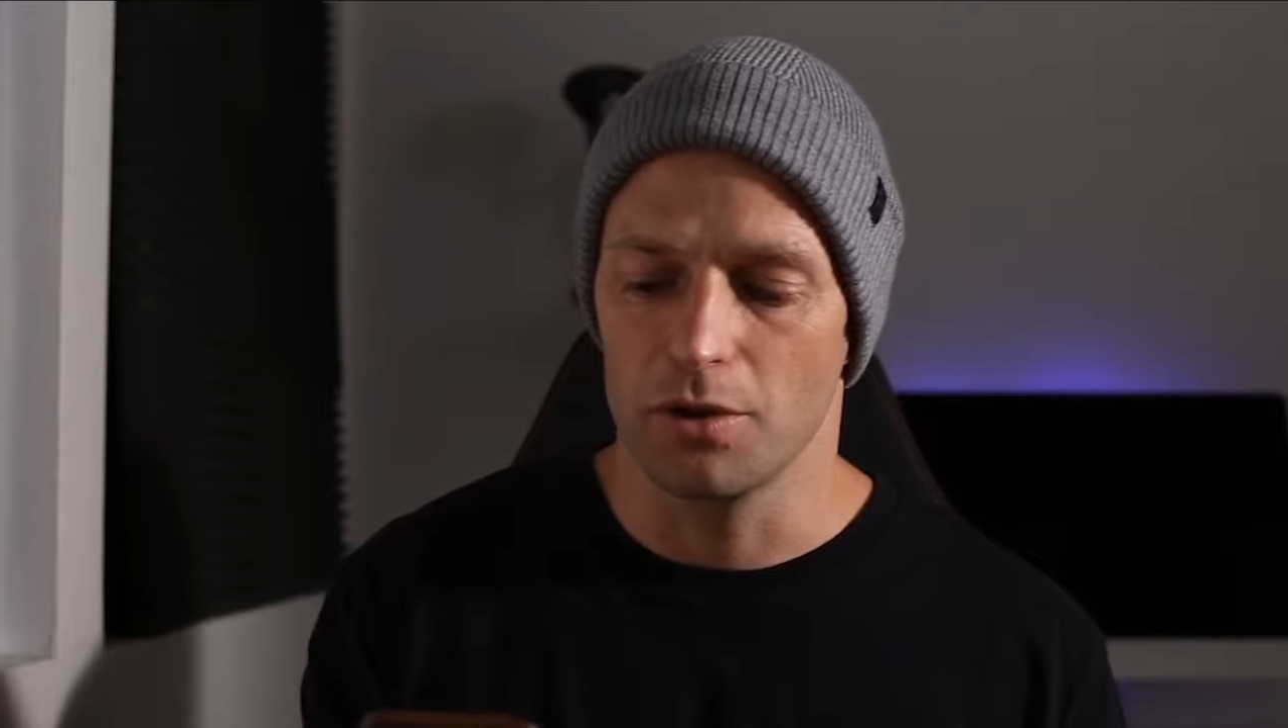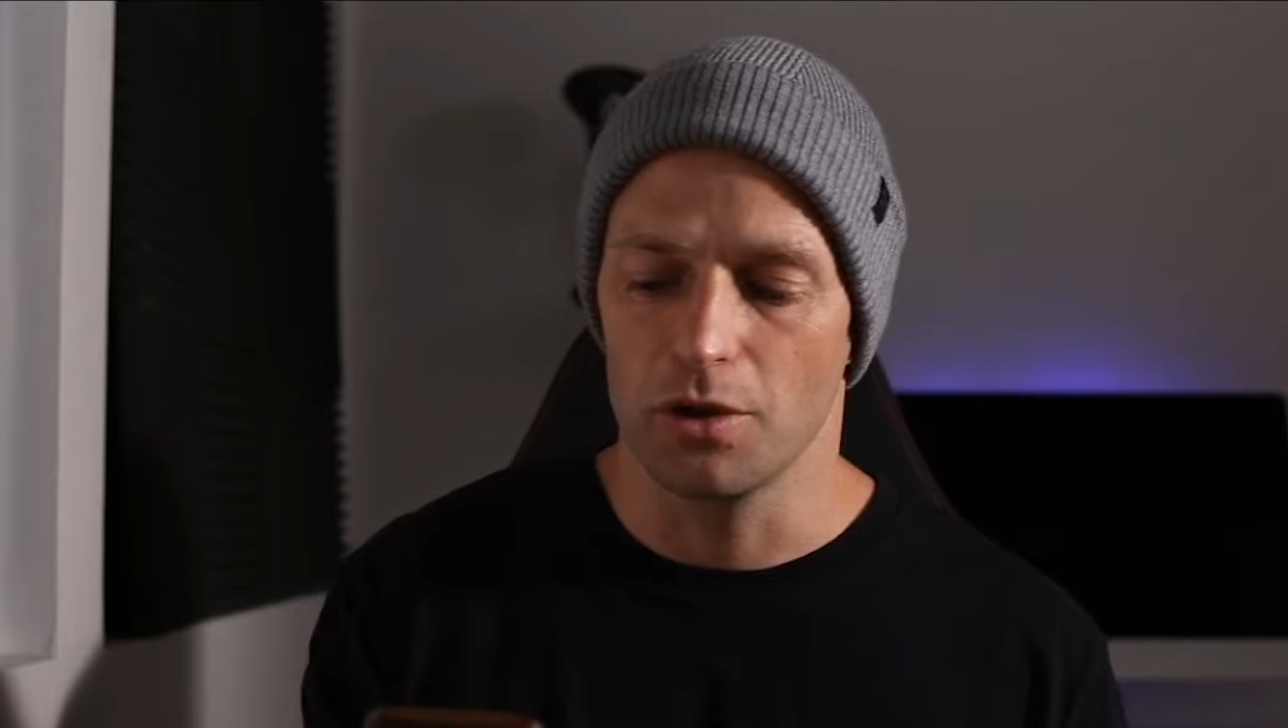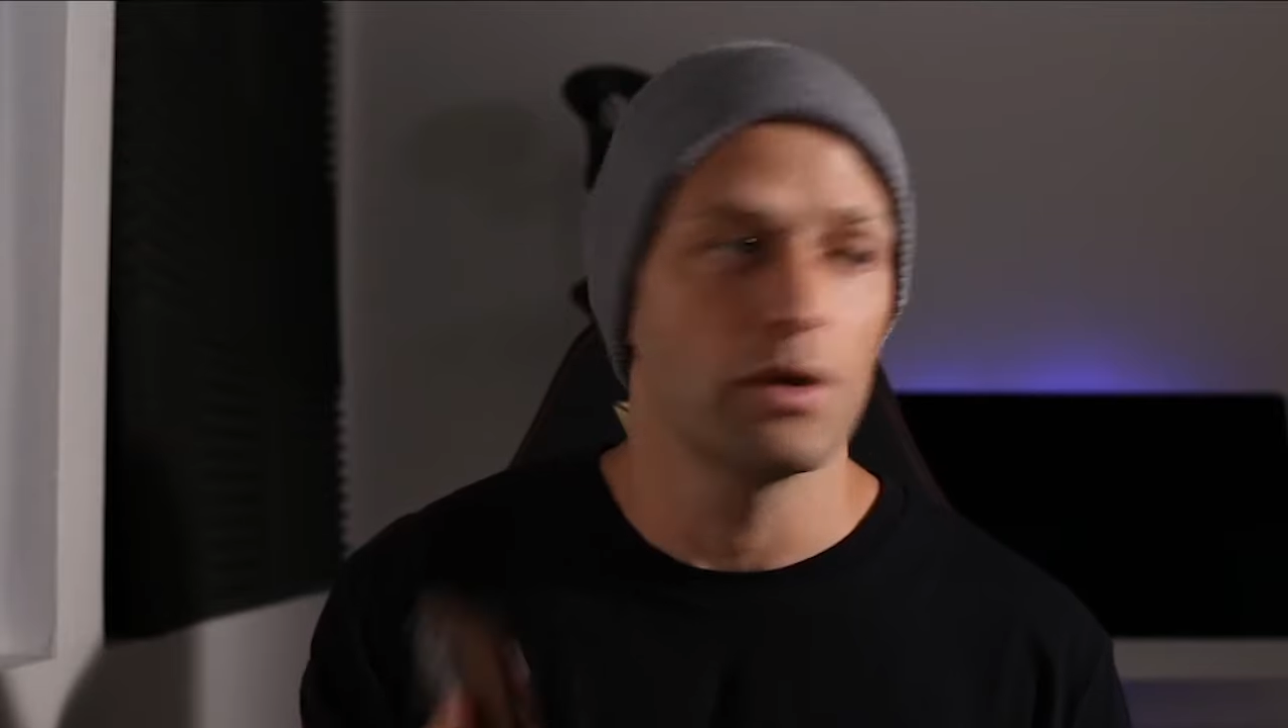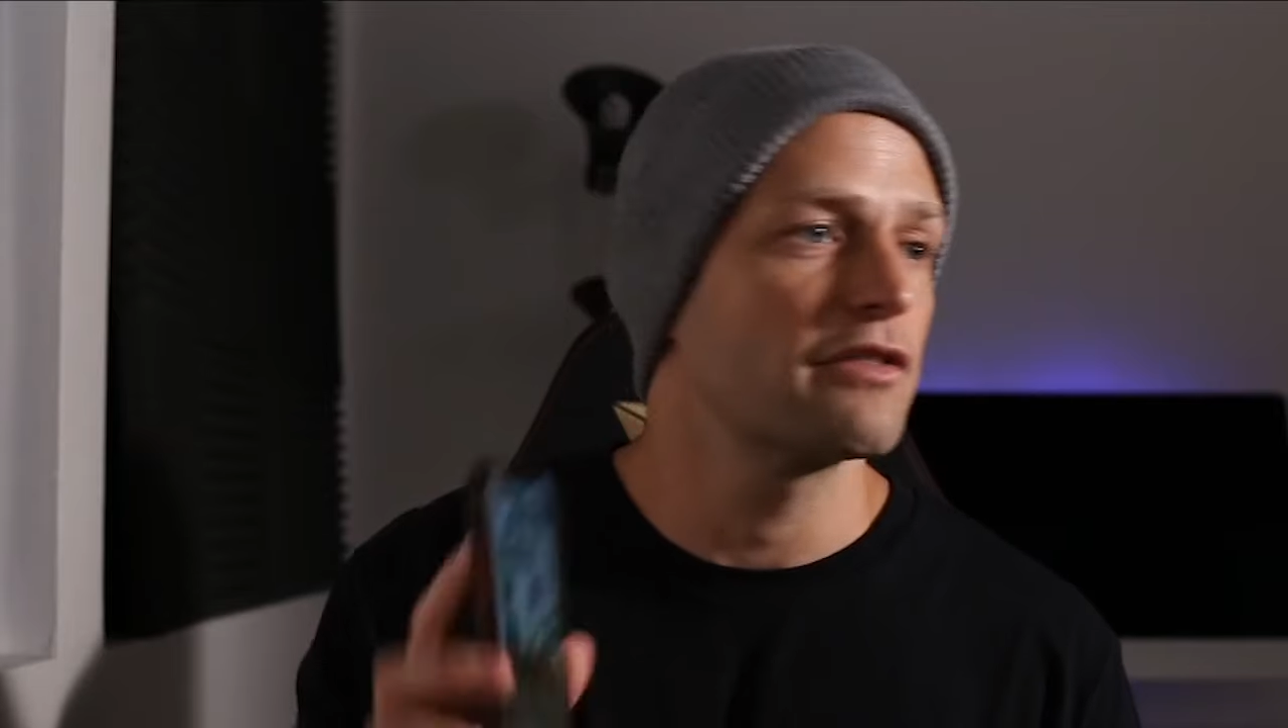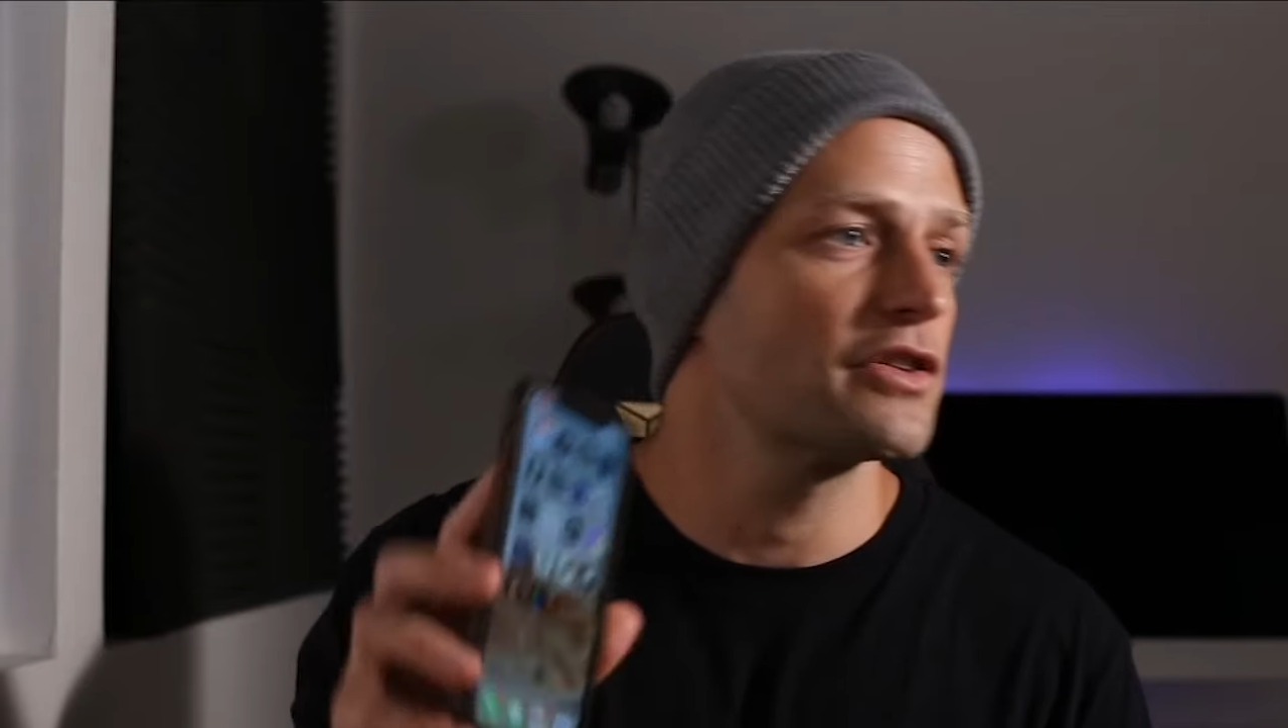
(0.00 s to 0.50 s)
real
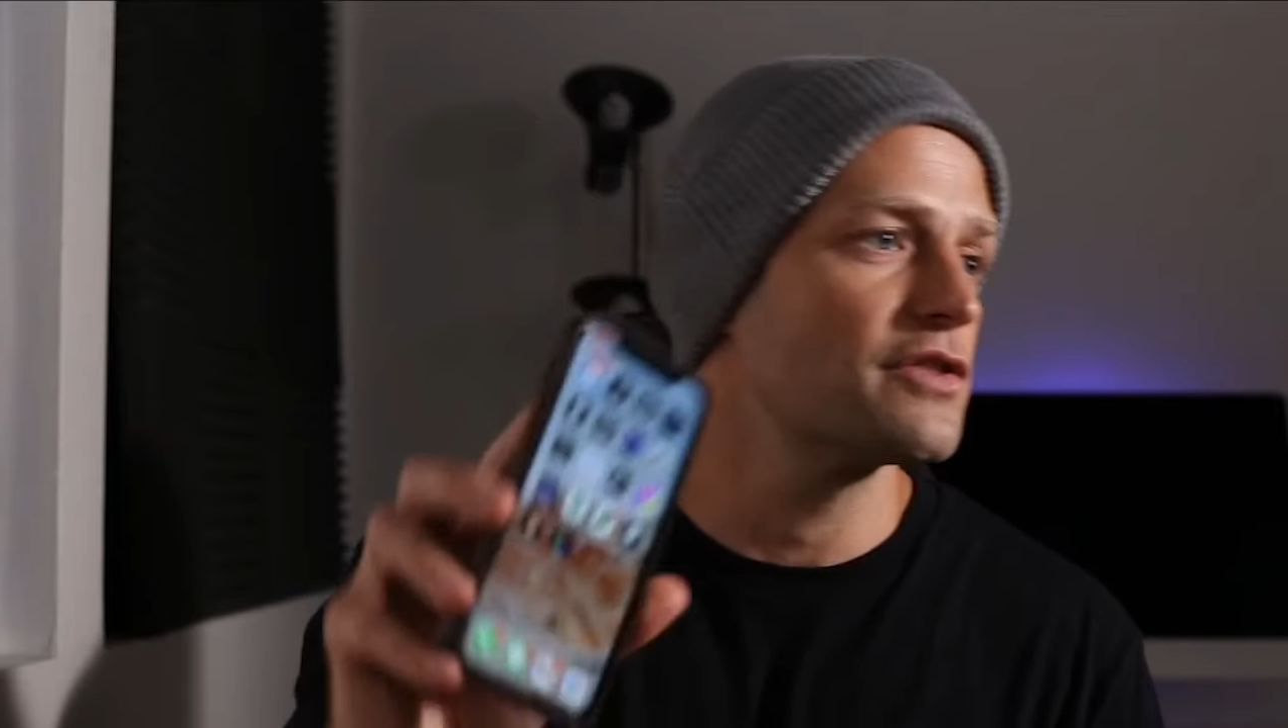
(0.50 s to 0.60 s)
quick. First